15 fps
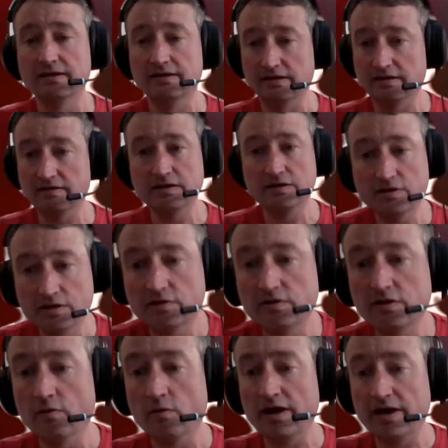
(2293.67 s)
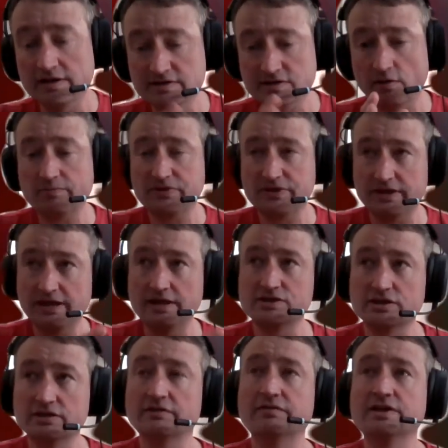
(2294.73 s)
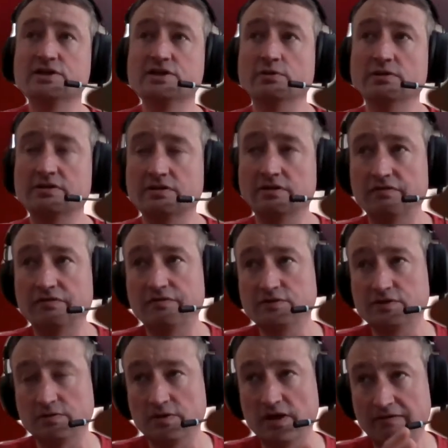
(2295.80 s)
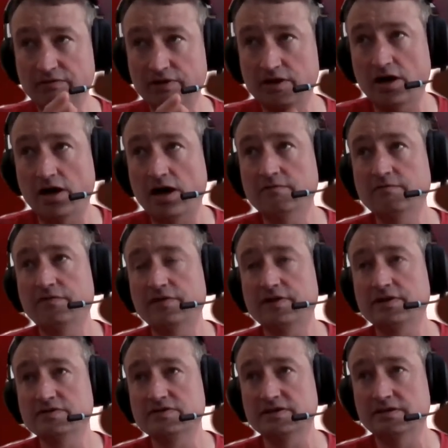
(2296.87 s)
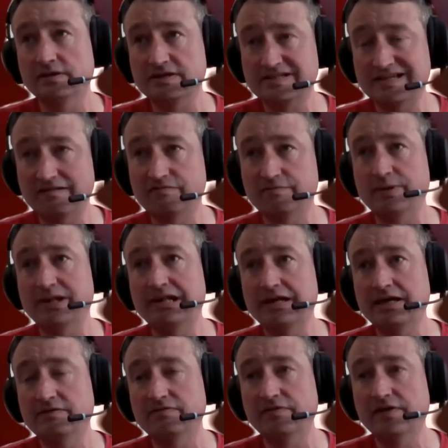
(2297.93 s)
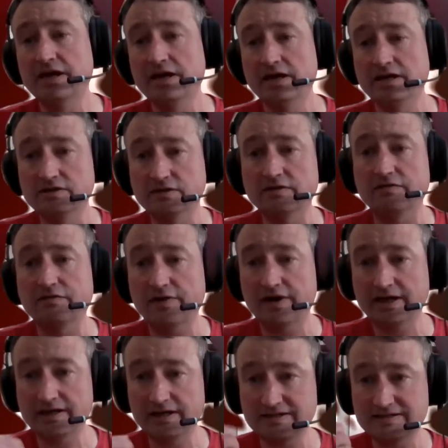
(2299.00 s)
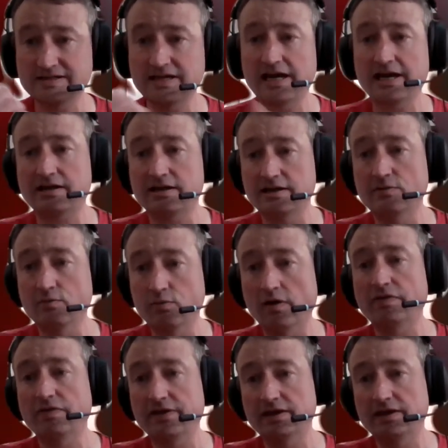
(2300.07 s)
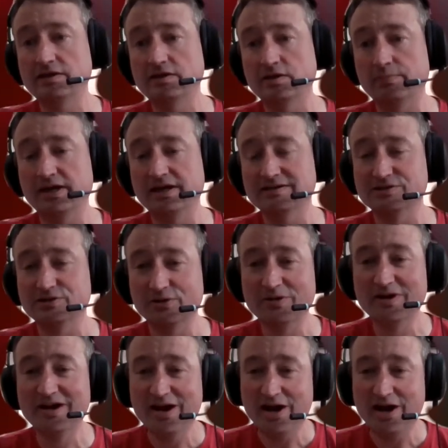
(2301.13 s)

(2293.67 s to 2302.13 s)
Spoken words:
That it is up to each individual to have the confidence and the self-belief to define exactly what they need their PA to do.